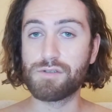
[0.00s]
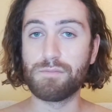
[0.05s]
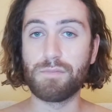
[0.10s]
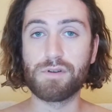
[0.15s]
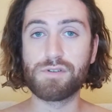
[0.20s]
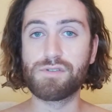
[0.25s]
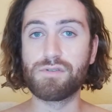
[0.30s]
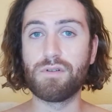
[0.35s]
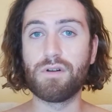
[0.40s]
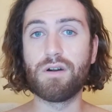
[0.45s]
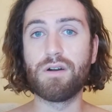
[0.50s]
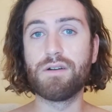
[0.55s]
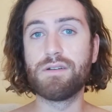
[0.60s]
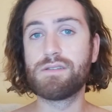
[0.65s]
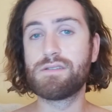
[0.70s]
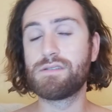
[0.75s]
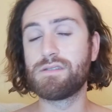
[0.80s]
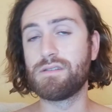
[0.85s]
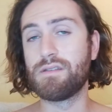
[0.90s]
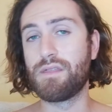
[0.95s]
martial
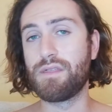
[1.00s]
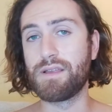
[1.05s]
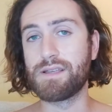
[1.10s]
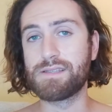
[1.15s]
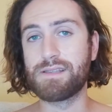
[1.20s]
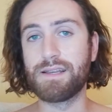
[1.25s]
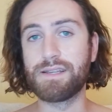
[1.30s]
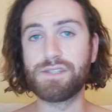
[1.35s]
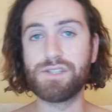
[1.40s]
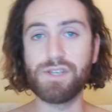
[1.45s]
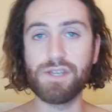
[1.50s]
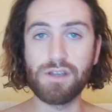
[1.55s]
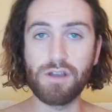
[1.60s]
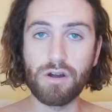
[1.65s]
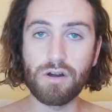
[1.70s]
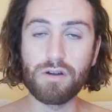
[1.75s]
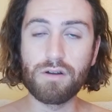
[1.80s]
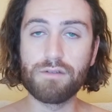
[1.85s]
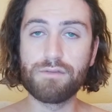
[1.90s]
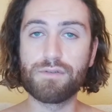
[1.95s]
arts, things like
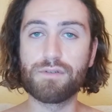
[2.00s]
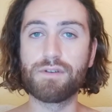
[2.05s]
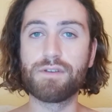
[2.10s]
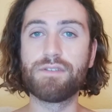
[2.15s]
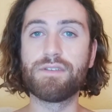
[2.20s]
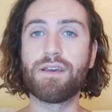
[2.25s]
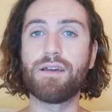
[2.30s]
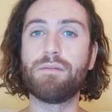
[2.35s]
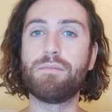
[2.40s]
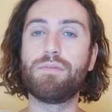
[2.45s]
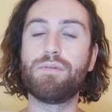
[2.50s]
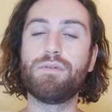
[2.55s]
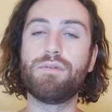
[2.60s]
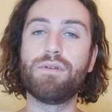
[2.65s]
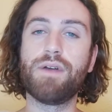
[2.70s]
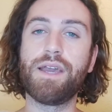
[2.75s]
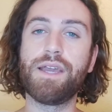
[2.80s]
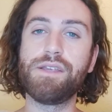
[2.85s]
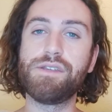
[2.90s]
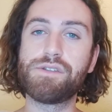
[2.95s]
Qigong, for
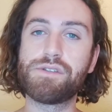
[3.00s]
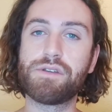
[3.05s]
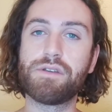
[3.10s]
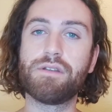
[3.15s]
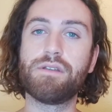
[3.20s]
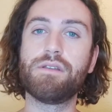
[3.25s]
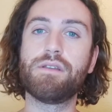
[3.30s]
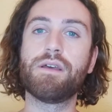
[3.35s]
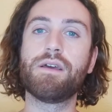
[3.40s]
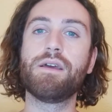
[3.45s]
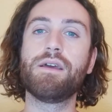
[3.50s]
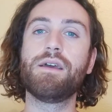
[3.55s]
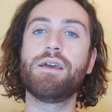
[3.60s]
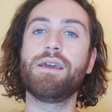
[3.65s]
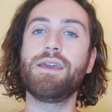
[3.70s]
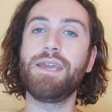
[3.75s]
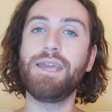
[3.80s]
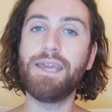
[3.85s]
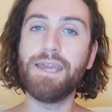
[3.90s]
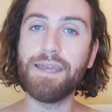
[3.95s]
example, ancient
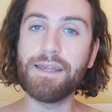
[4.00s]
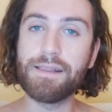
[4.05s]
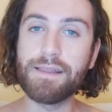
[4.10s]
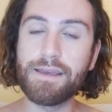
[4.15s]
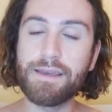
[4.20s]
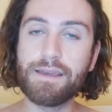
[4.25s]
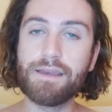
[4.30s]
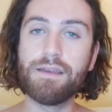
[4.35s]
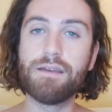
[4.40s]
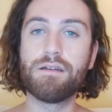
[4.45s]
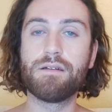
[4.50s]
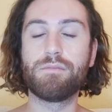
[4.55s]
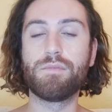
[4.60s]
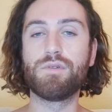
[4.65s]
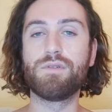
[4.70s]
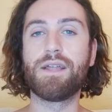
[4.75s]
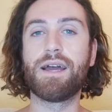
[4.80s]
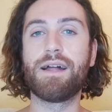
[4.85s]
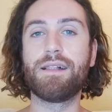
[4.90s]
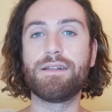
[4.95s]
healing
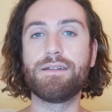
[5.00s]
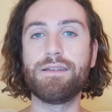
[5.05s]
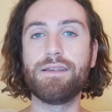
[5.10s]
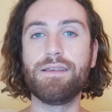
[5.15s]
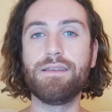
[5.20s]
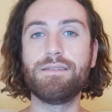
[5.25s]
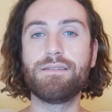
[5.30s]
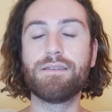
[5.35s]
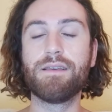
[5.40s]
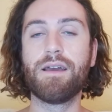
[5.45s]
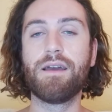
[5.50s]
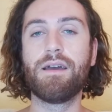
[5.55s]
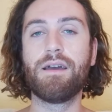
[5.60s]
modalities,